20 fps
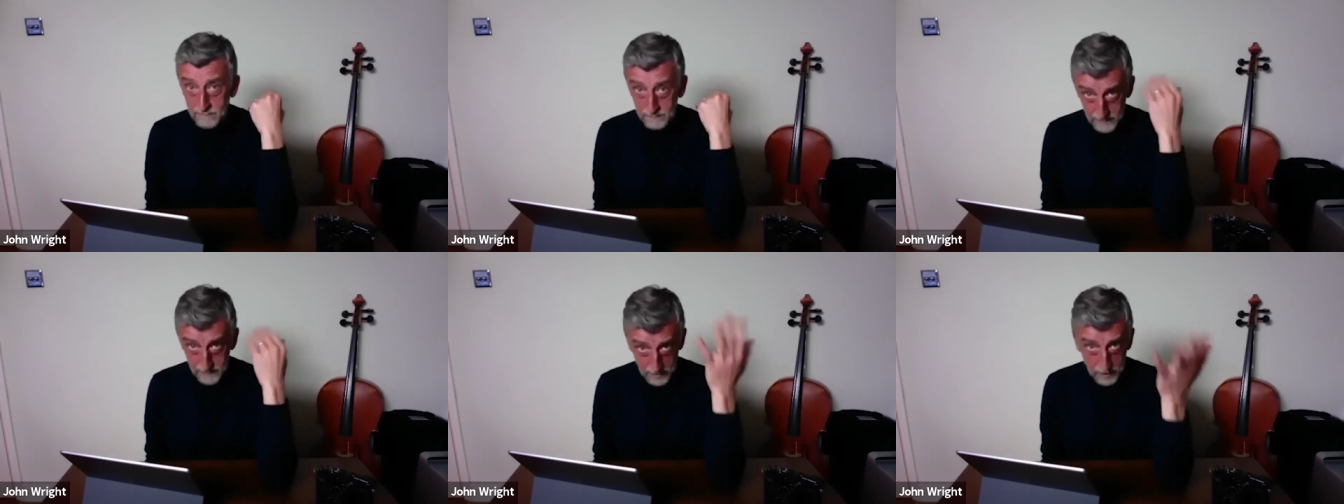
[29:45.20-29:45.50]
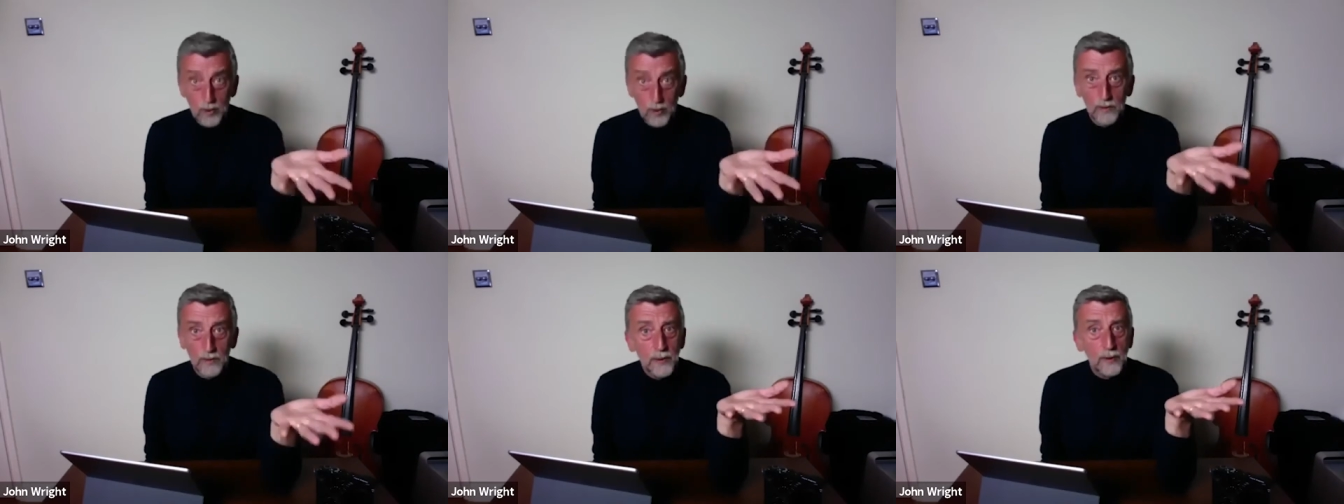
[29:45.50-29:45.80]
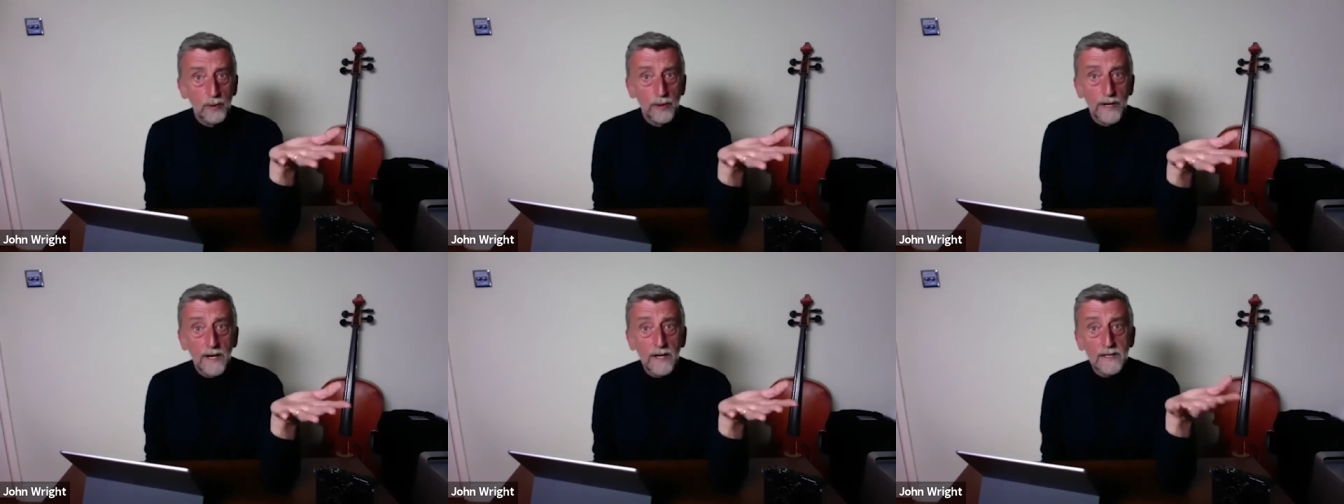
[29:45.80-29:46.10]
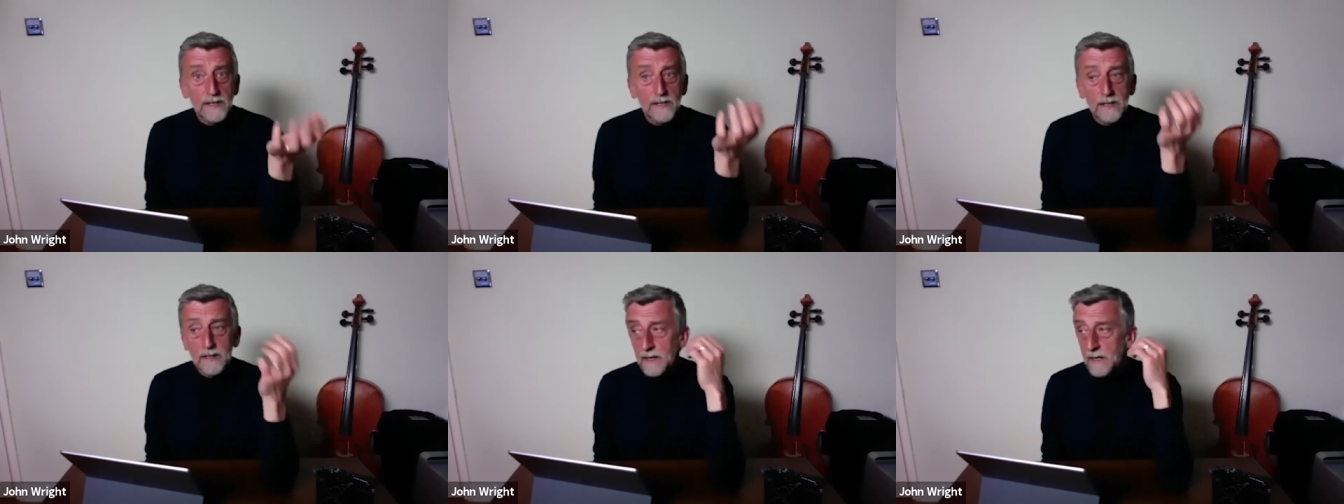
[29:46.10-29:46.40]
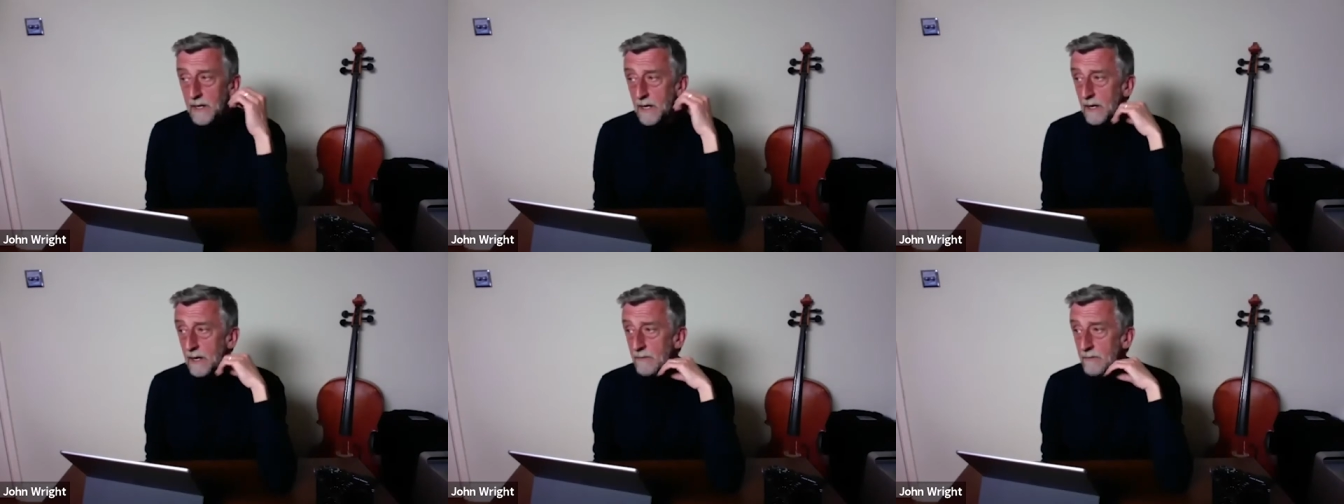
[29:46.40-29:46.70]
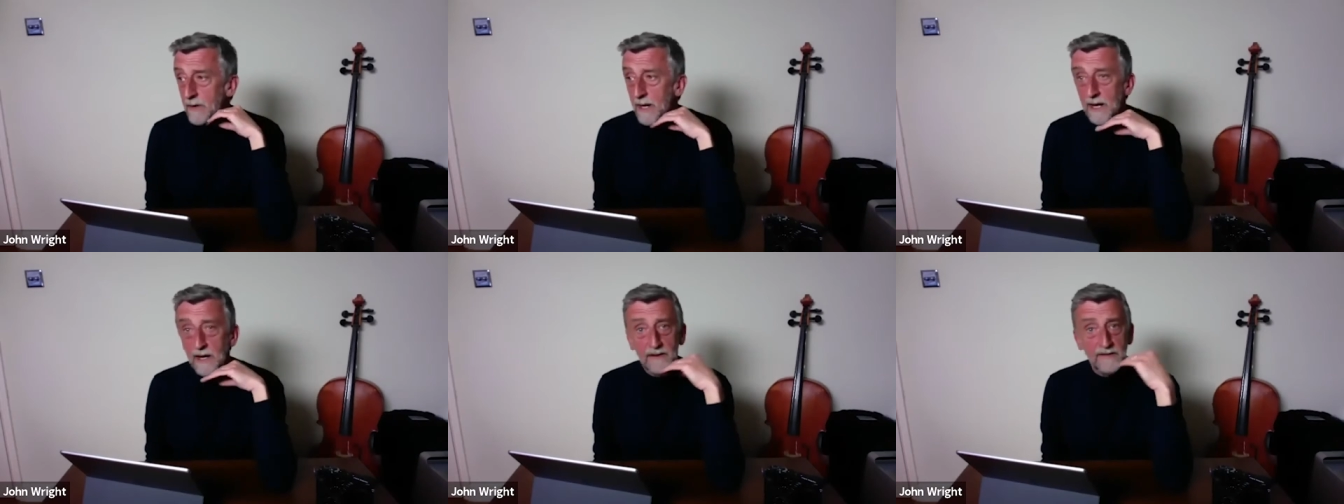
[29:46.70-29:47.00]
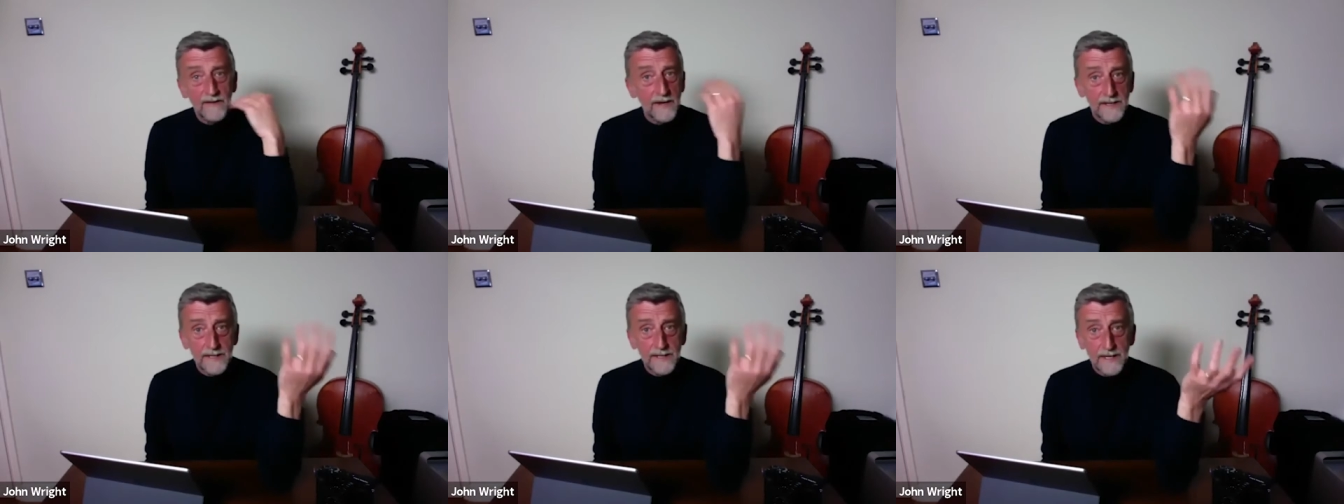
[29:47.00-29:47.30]
your product, um, and I've
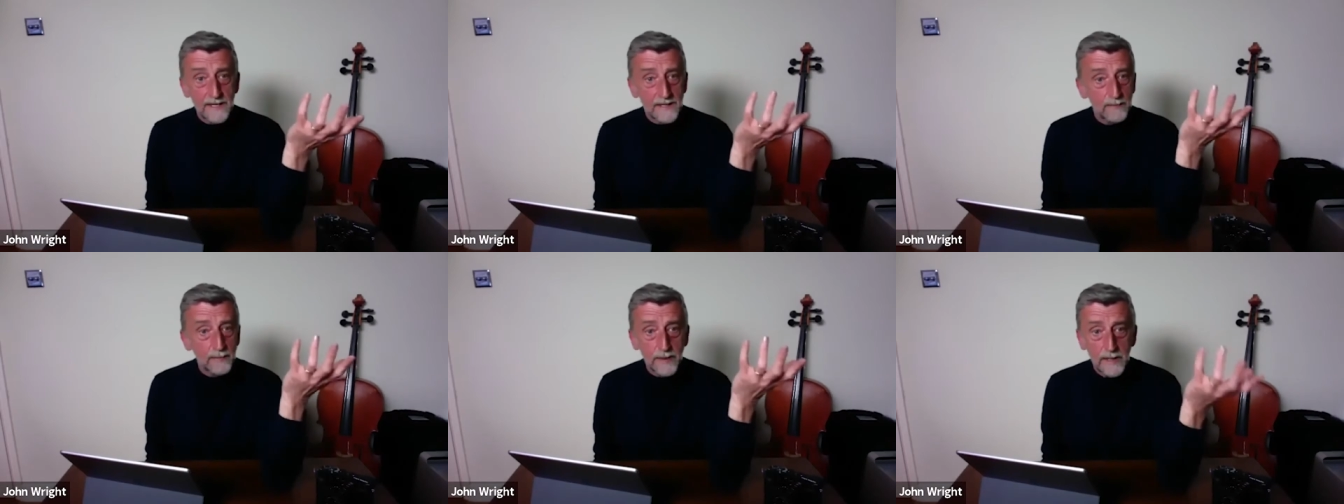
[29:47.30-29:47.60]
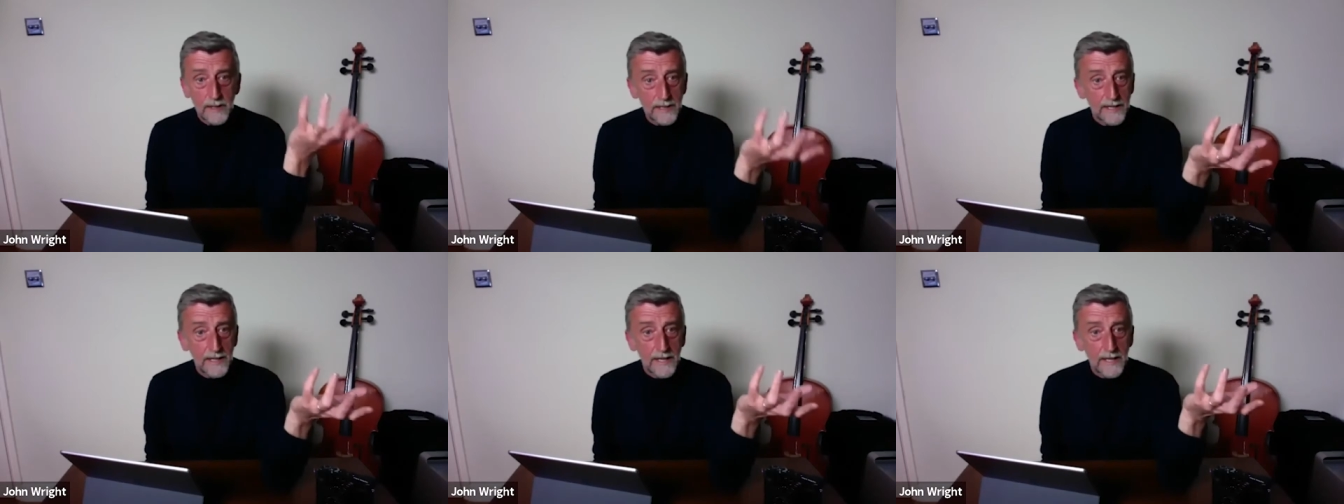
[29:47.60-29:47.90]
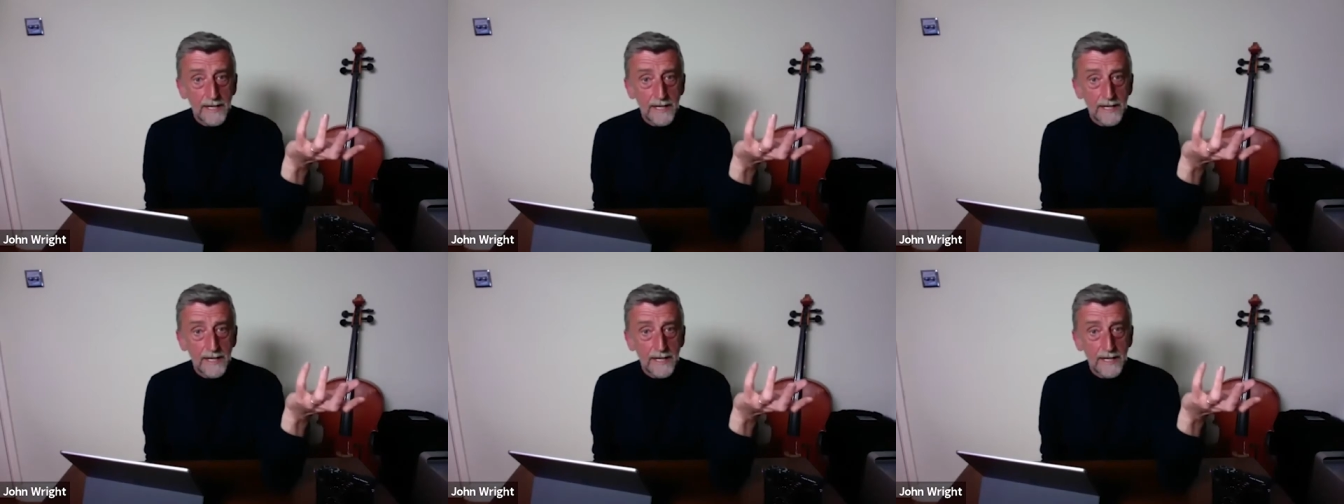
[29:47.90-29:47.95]
had this brilliant